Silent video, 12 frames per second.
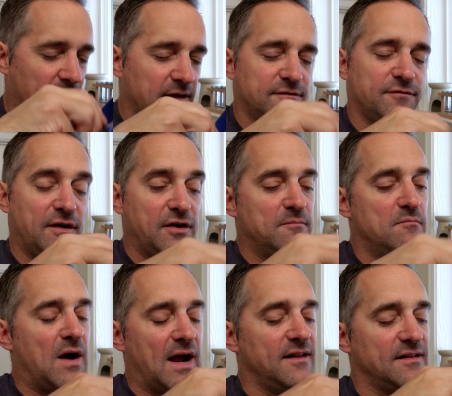is very
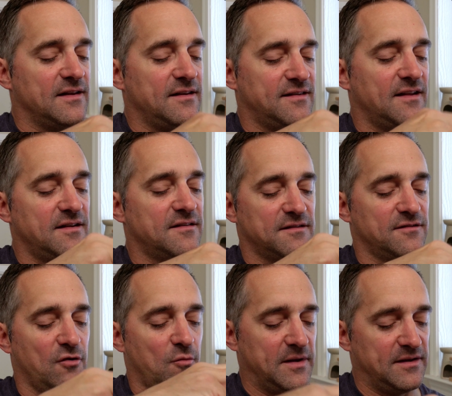mildly scented. The
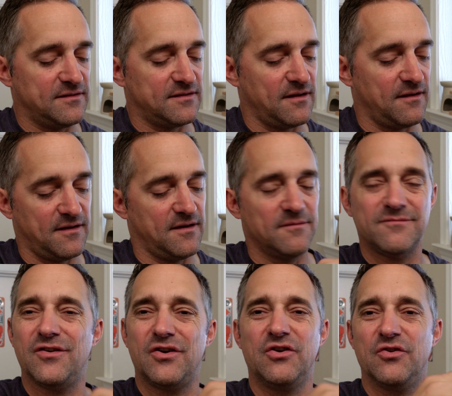soap is
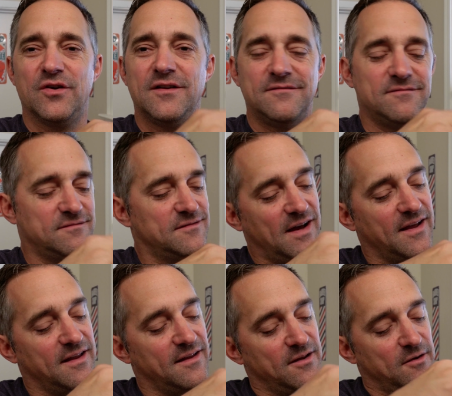very good.
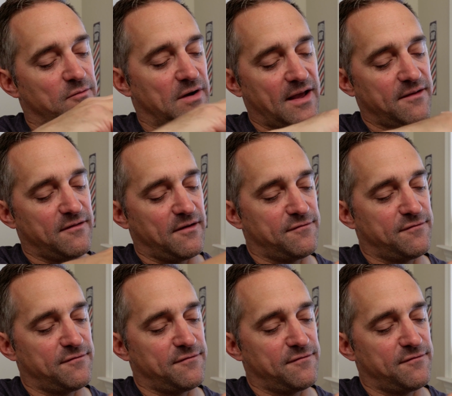When I